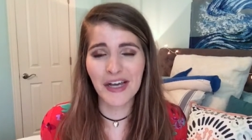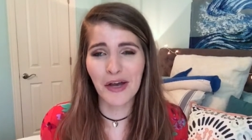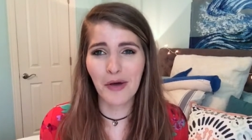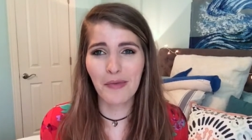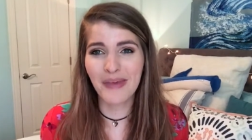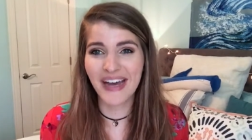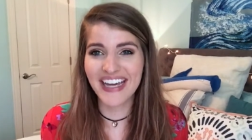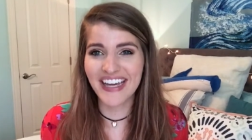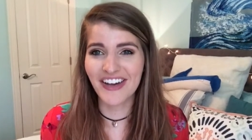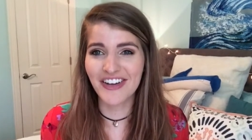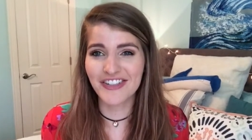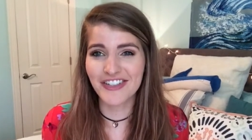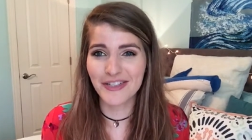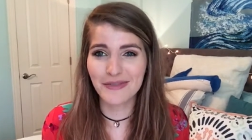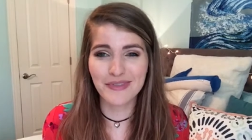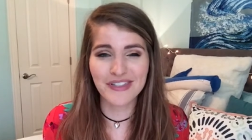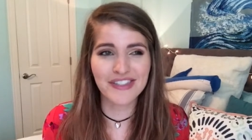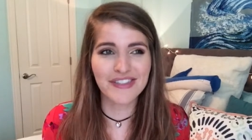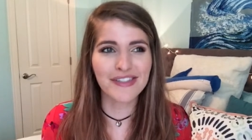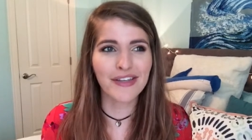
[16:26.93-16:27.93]
Oh my gosh,
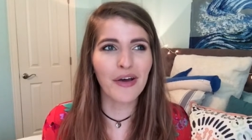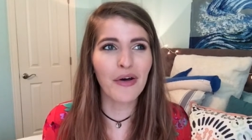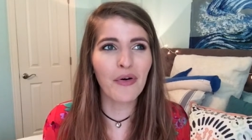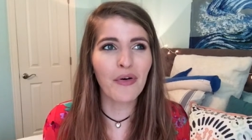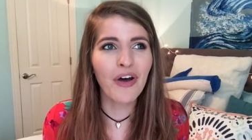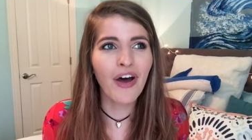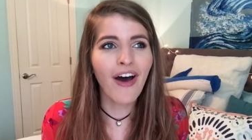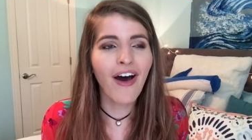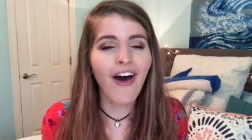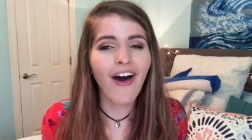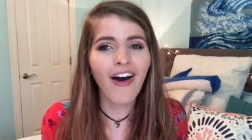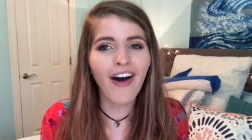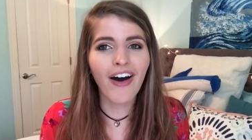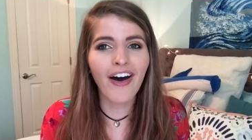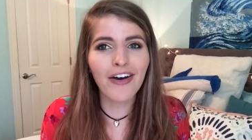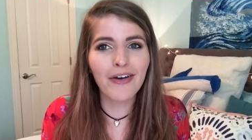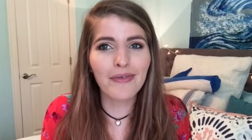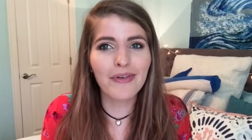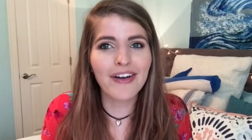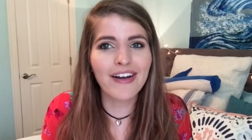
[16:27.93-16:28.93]
it was so
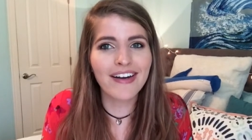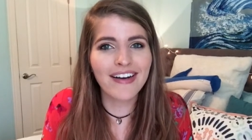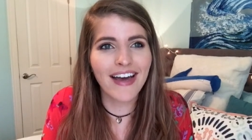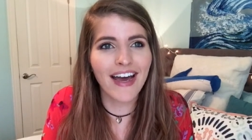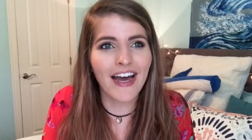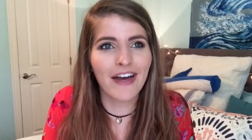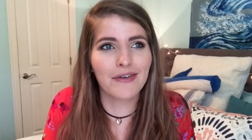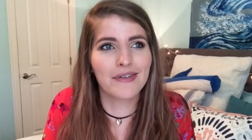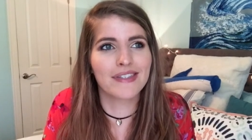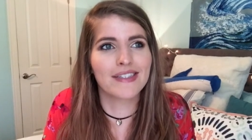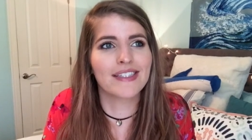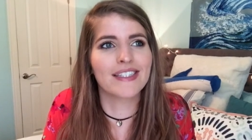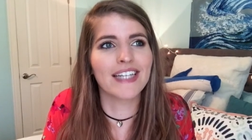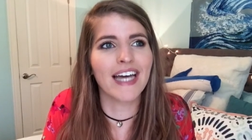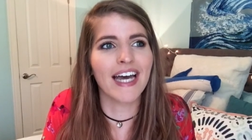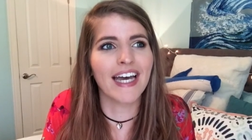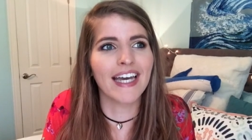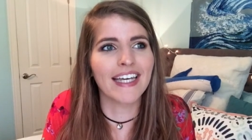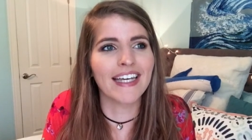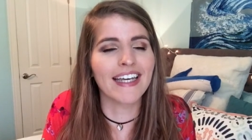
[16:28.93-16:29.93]
awkward. I was
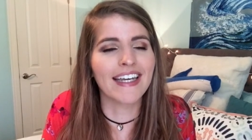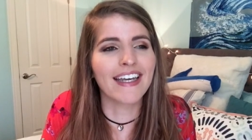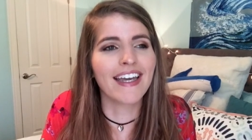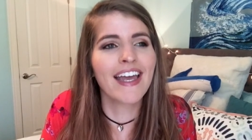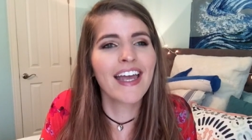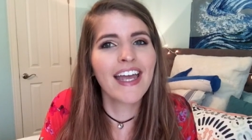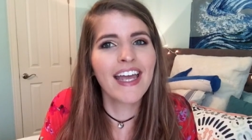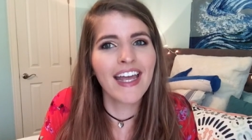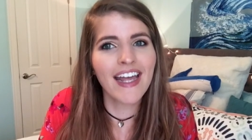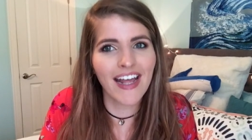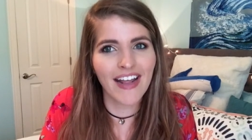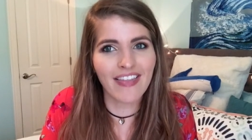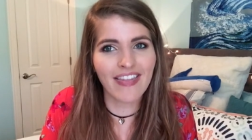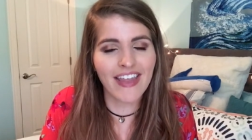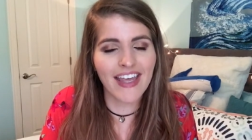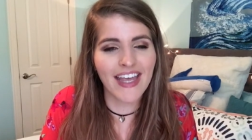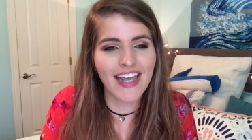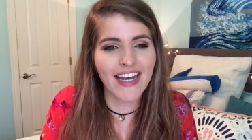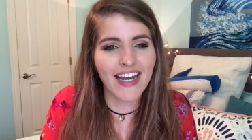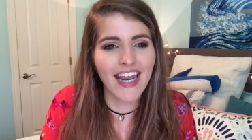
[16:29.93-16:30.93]
dying. And
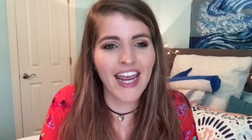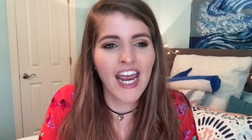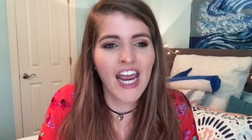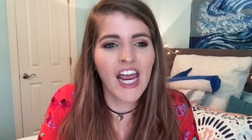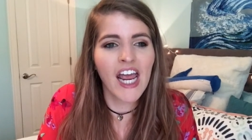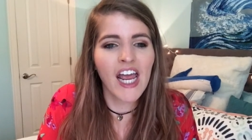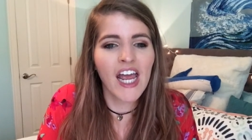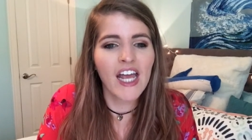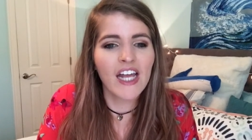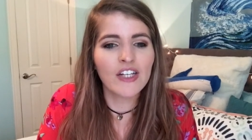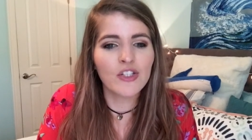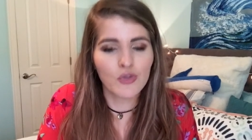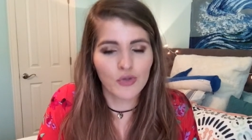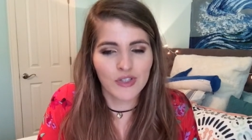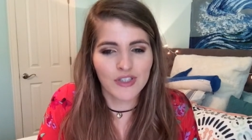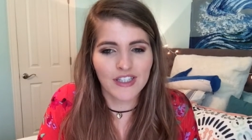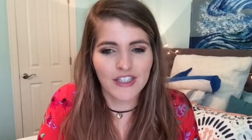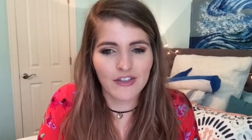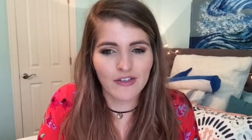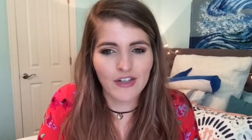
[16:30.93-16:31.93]
then
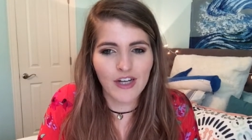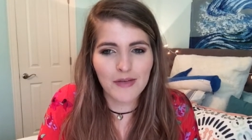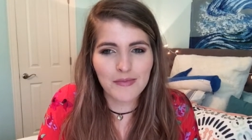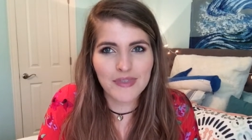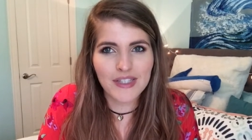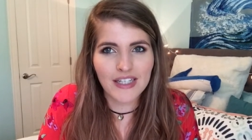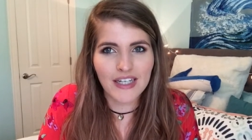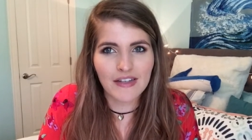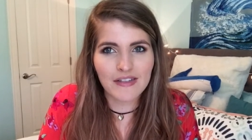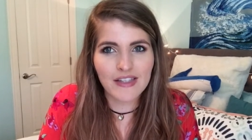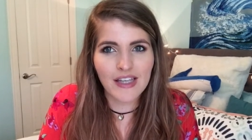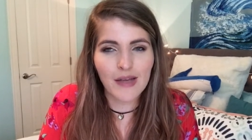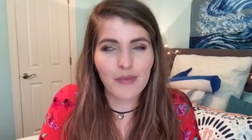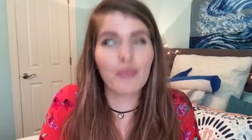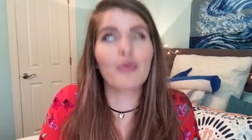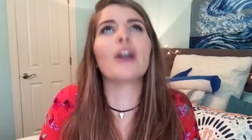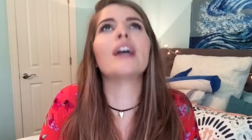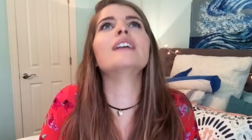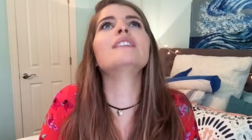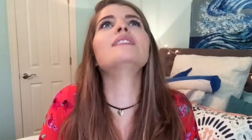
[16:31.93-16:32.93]
Jordan interrupts and I was like,
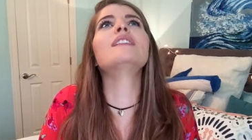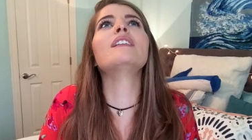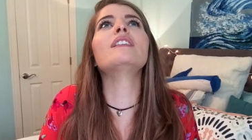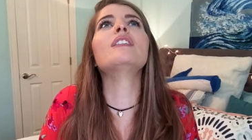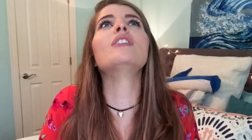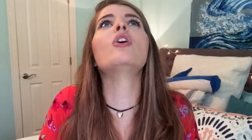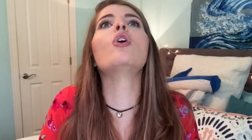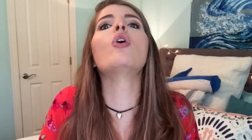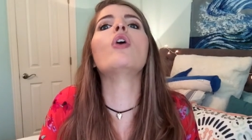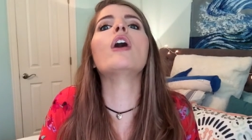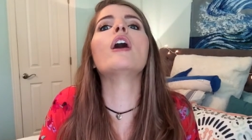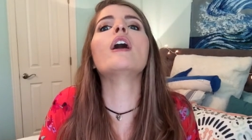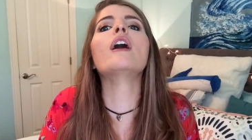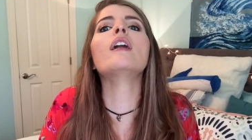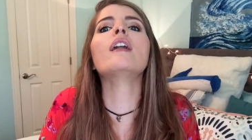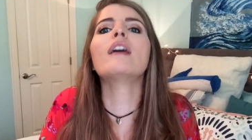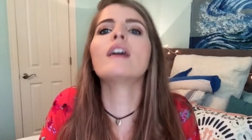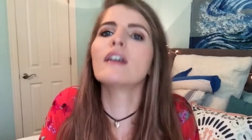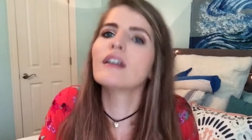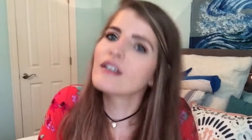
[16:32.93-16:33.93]
praise the
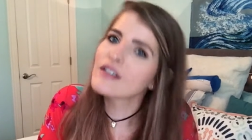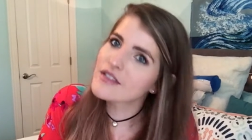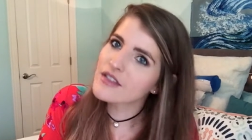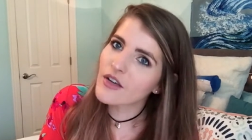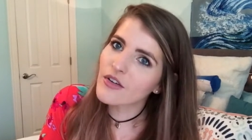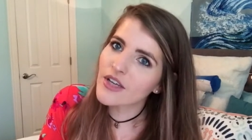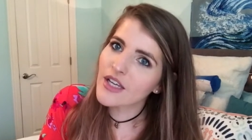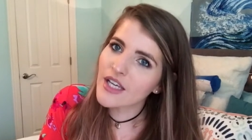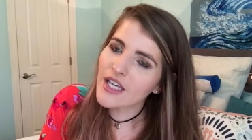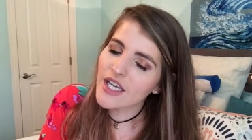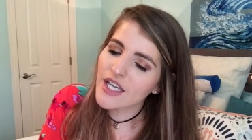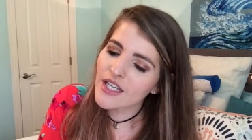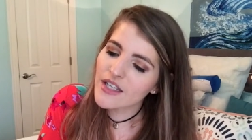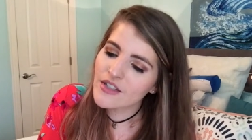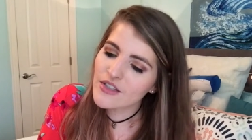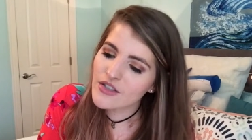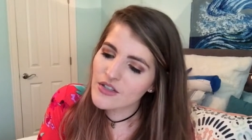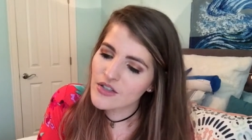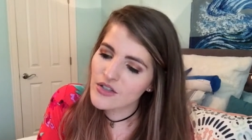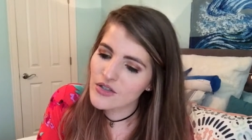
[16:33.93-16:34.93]
Lord. So he
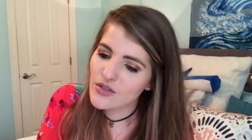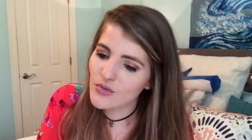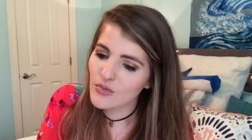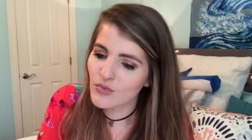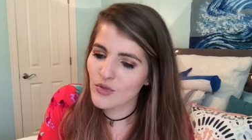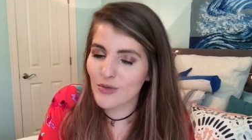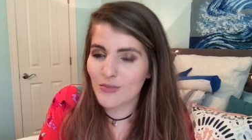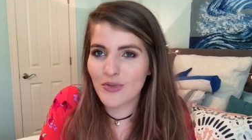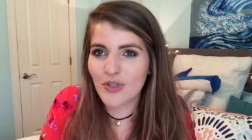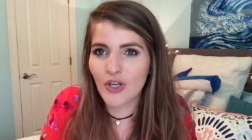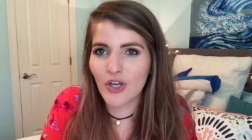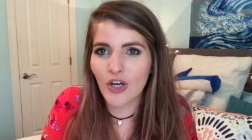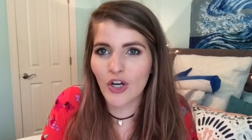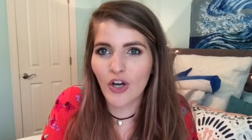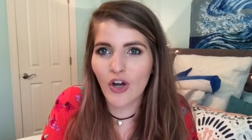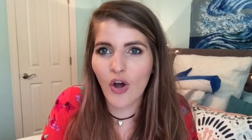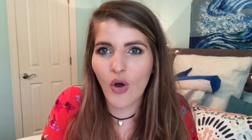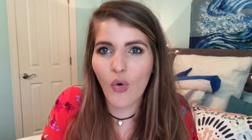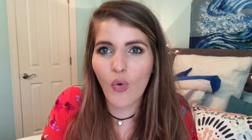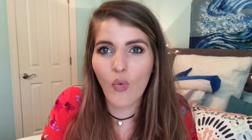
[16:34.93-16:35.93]
sweeps her
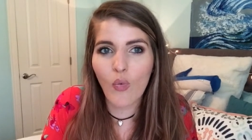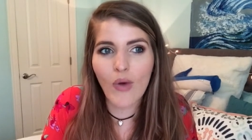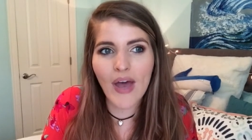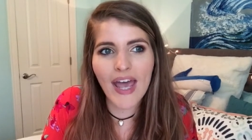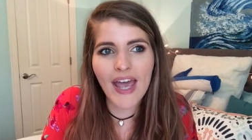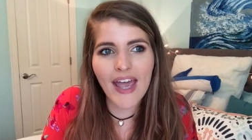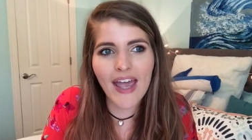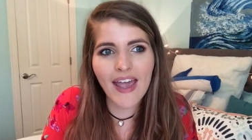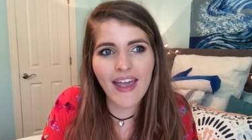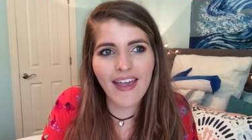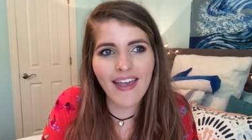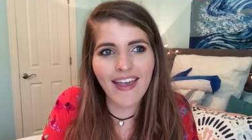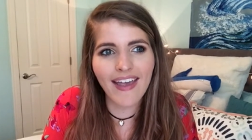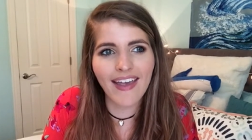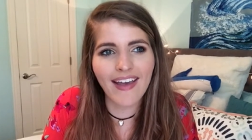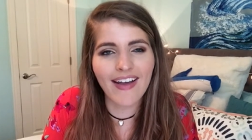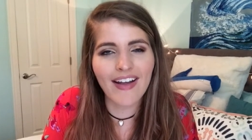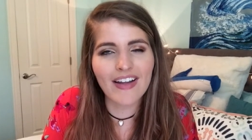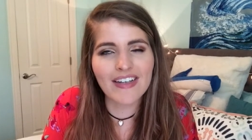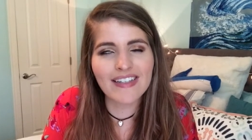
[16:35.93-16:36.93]
away
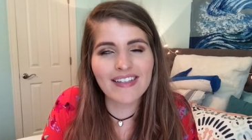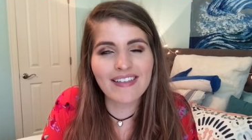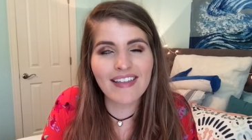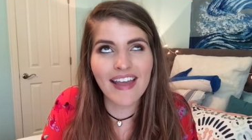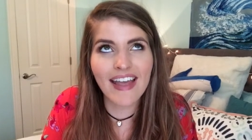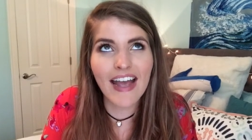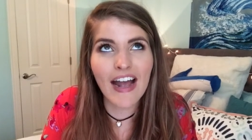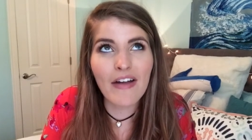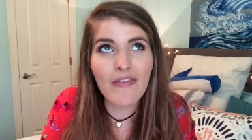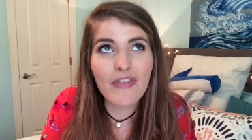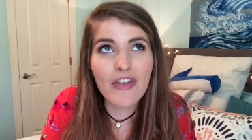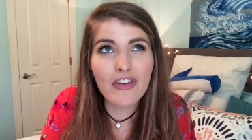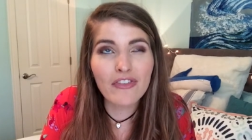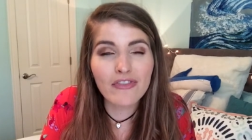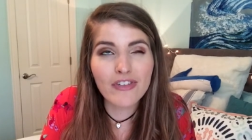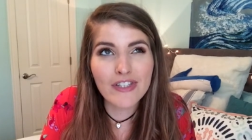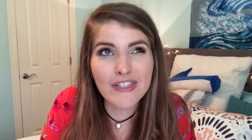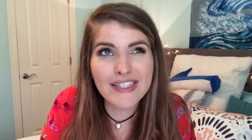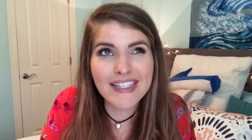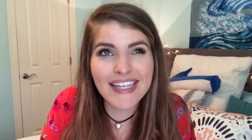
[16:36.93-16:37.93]
and they have their
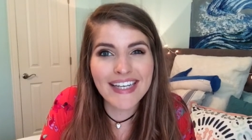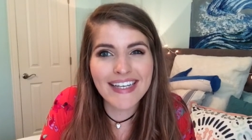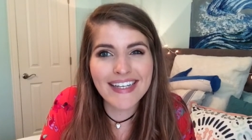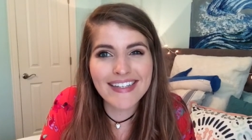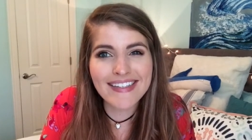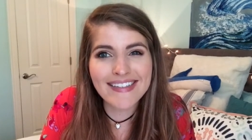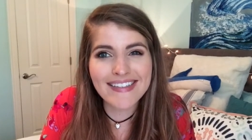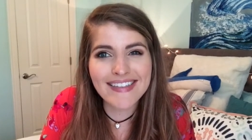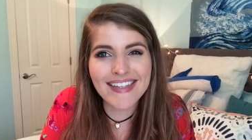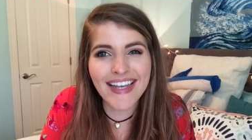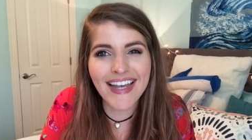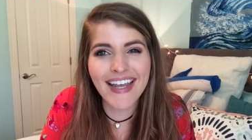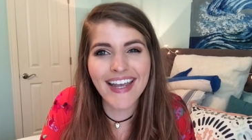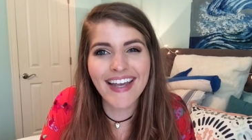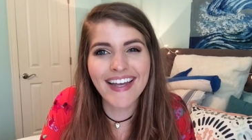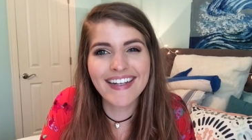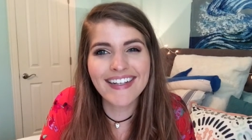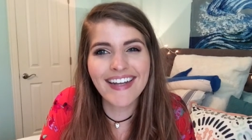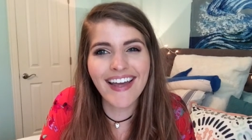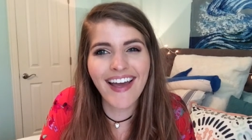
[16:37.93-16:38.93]
first kiss
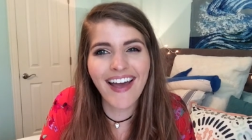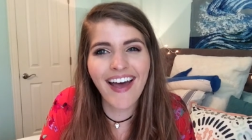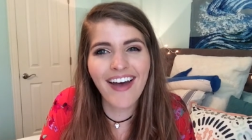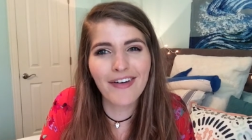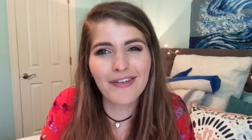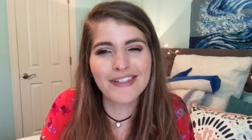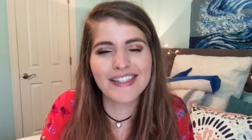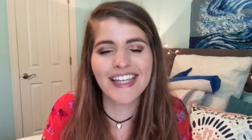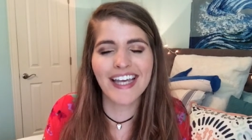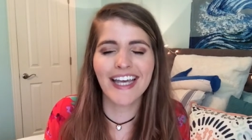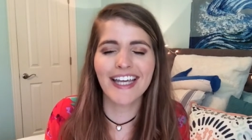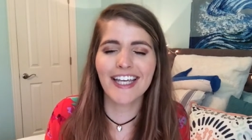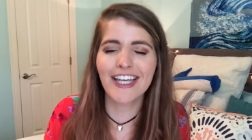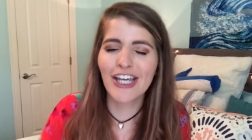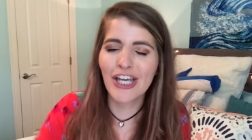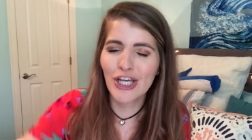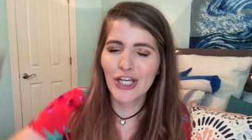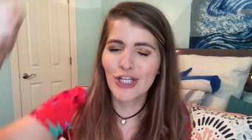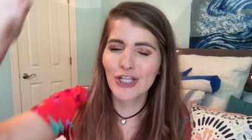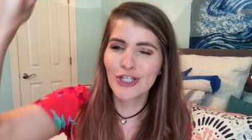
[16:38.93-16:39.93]
and I was like,
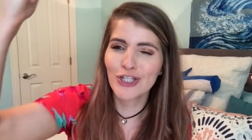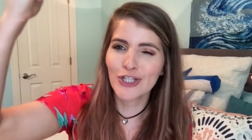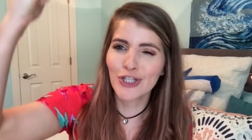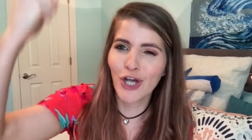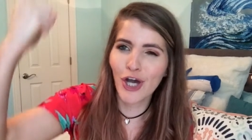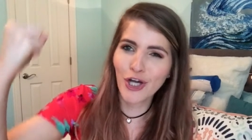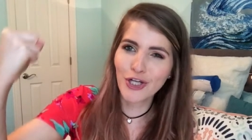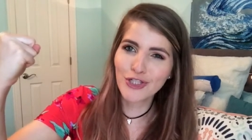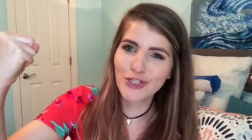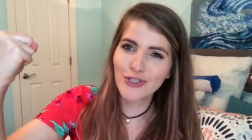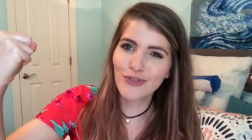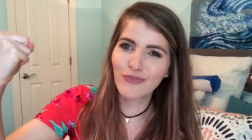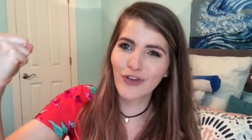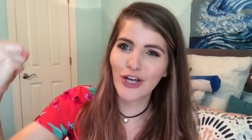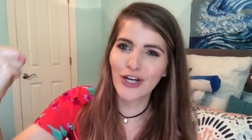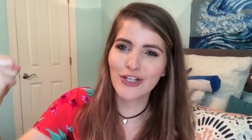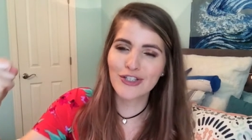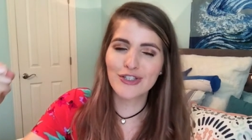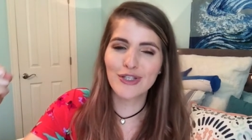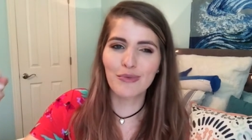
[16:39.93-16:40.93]
yes,
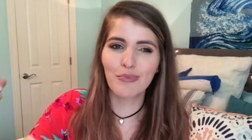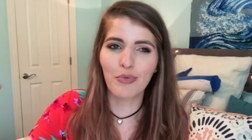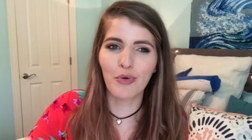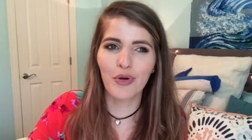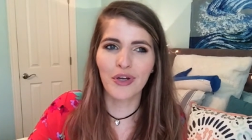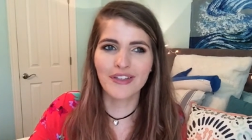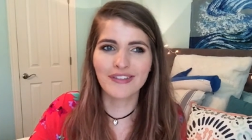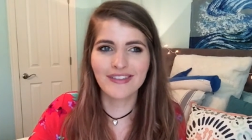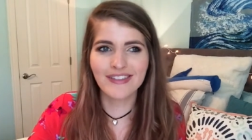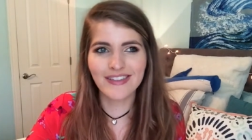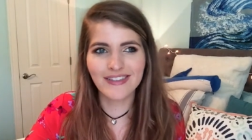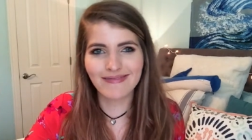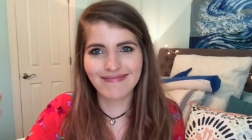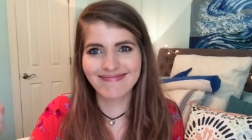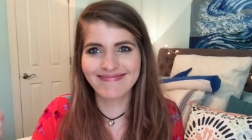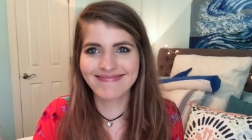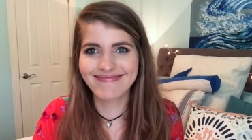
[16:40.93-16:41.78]
fantasy points.